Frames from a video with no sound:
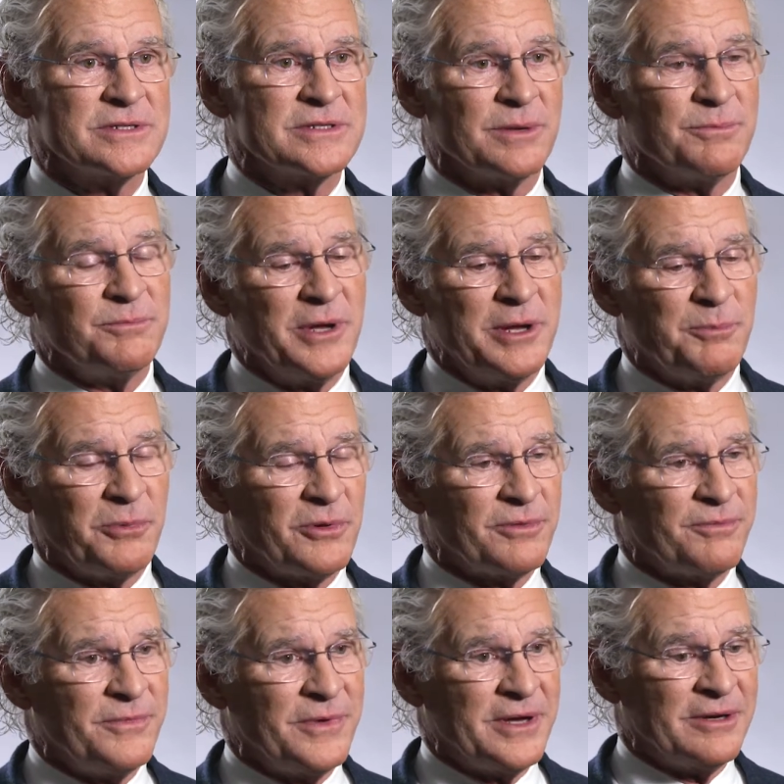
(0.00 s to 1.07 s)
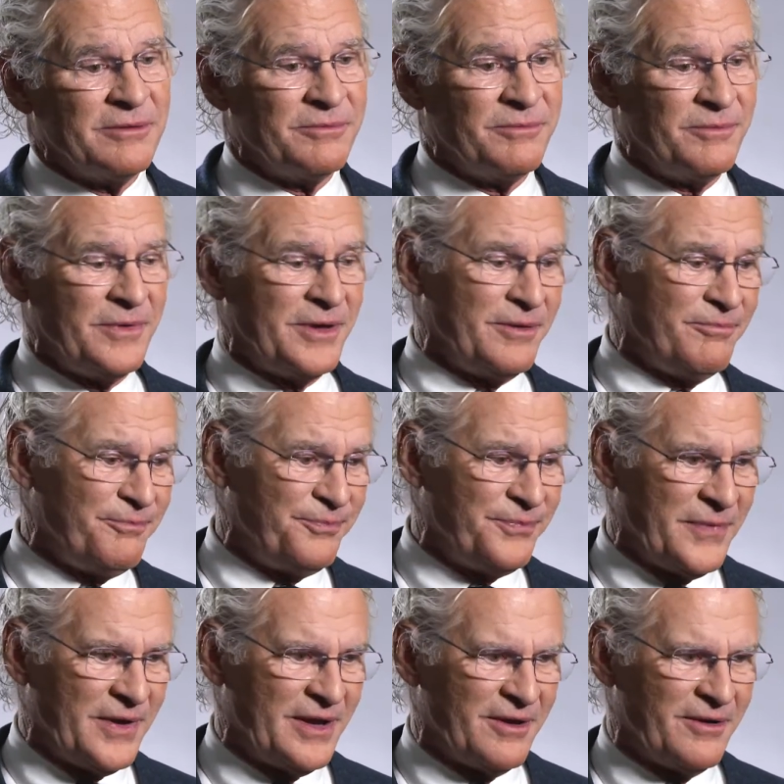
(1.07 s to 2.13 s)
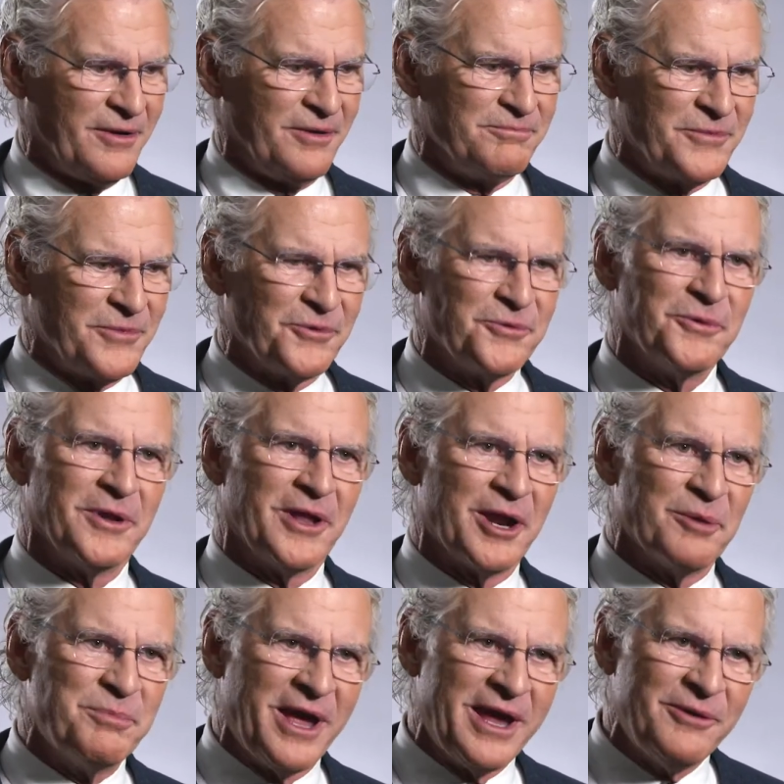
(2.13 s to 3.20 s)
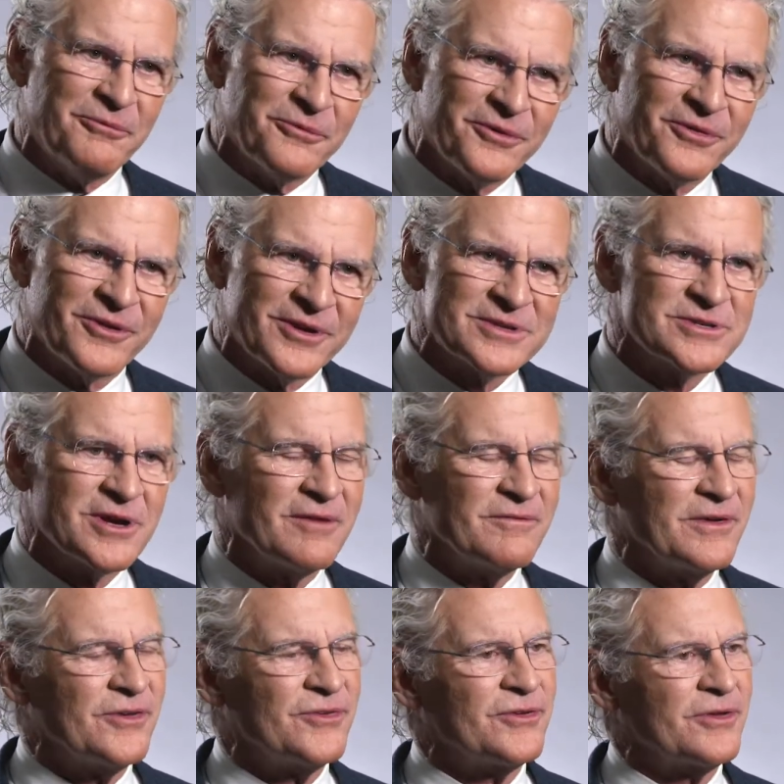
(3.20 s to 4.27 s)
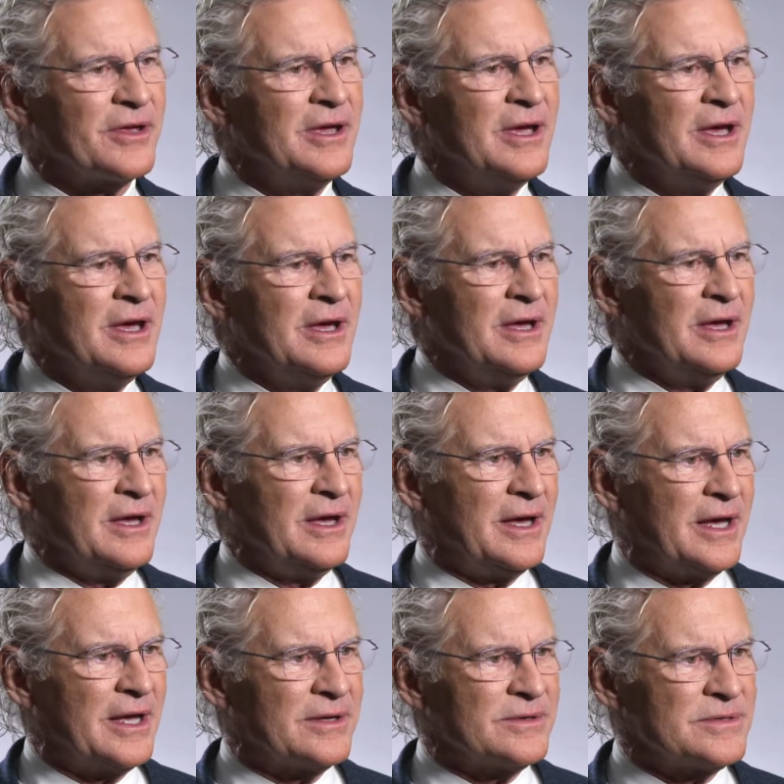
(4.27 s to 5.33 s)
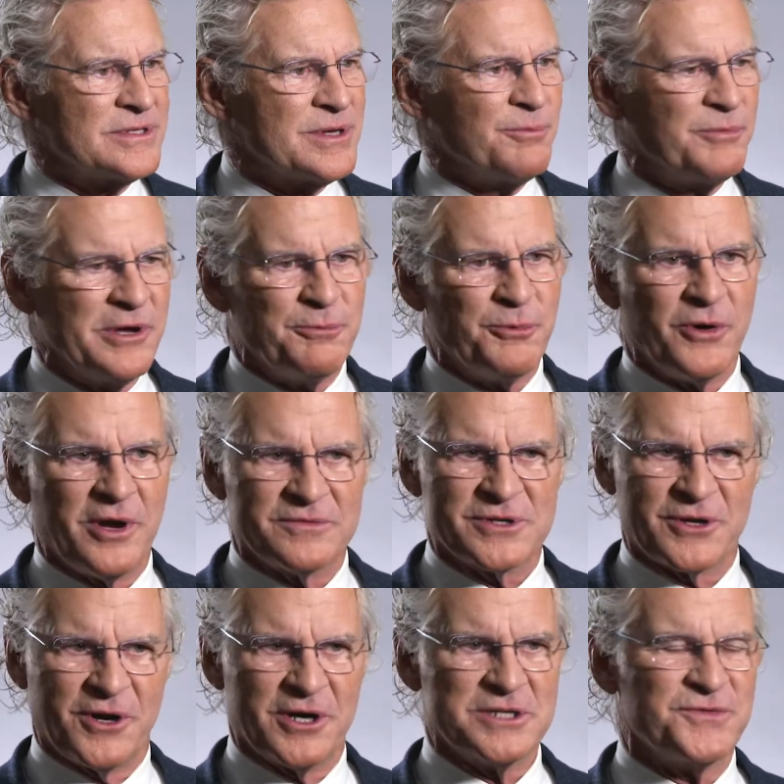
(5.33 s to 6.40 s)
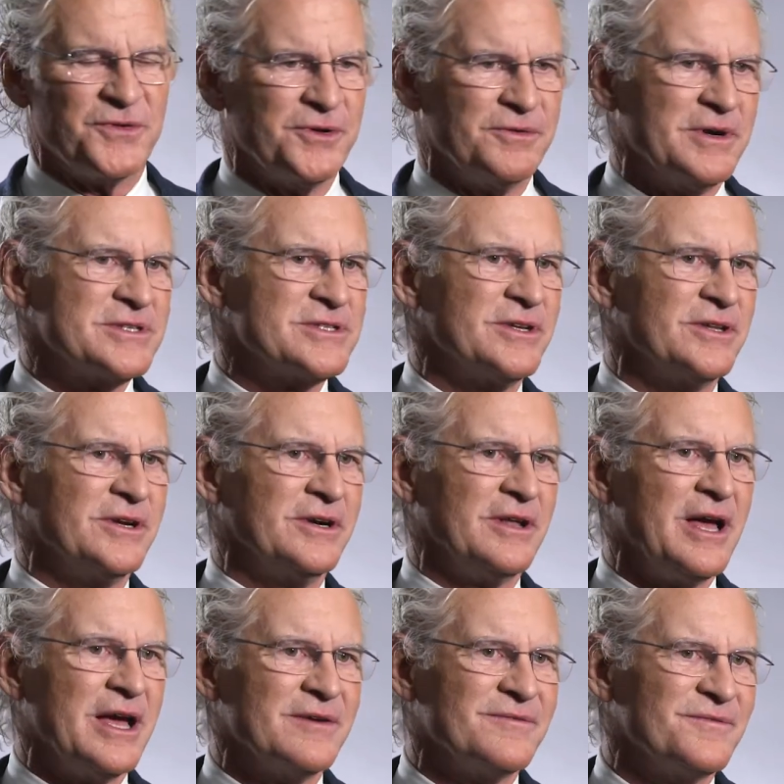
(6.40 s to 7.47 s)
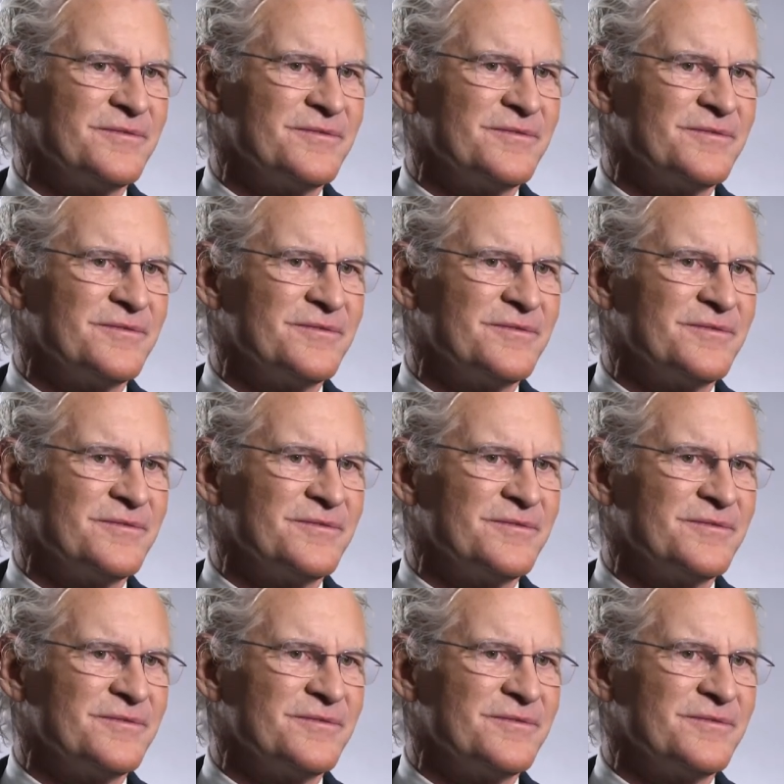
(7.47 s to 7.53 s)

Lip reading: Some people, you know, go through a lot of pain with this, obviously. Some people have scars for the rest of their life.